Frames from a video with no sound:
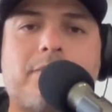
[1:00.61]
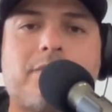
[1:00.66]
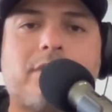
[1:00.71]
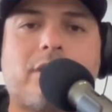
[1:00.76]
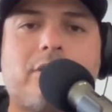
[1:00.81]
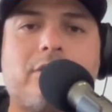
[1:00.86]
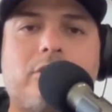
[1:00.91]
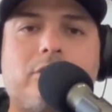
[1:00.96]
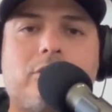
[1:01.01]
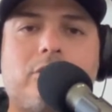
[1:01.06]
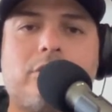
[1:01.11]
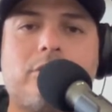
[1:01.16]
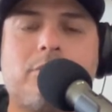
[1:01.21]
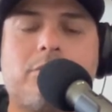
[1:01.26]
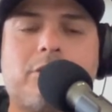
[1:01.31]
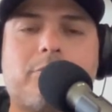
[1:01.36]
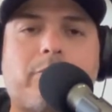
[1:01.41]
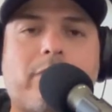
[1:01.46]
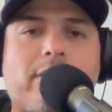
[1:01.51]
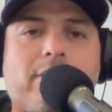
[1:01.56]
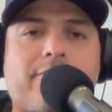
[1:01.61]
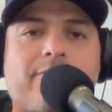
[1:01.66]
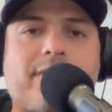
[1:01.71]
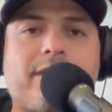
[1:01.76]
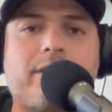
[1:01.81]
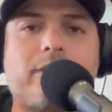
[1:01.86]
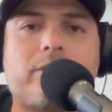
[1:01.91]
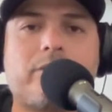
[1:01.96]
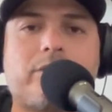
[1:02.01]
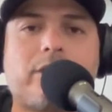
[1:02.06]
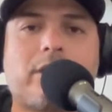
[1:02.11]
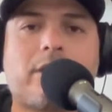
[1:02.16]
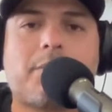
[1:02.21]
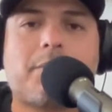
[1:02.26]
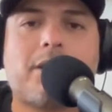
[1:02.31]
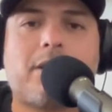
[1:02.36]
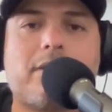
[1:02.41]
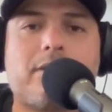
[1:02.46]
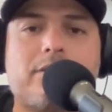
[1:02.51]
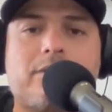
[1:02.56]
It's on YouTube and Spotify. Go check him
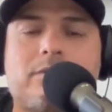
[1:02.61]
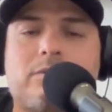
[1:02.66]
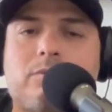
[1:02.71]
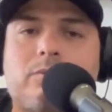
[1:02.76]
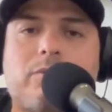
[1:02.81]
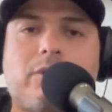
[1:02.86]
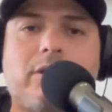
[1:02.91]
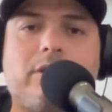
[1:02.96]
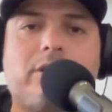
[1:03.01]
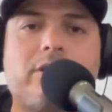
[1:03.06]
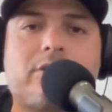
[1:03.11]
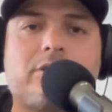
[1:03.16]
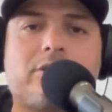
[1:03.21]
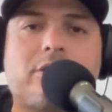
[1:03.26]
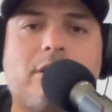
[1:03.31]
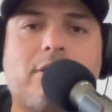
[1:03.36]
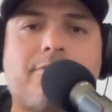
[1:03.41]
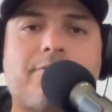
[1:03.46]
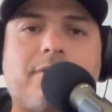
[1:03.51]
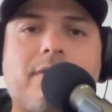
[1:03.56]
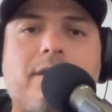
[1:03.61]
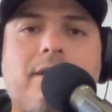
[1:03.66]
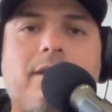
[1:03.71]
out. It's really good stuff.